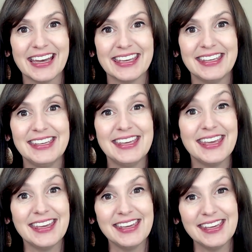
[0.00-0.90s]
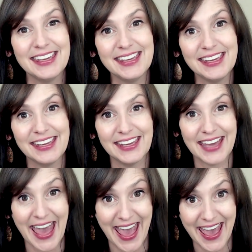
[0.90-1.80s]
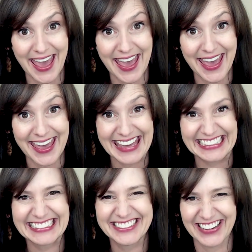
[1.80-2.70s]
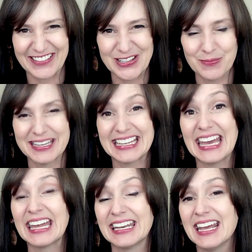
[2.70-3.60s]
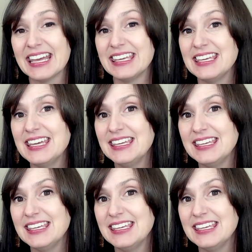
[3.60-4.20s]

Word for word: Yay. Try it with me again. Yay.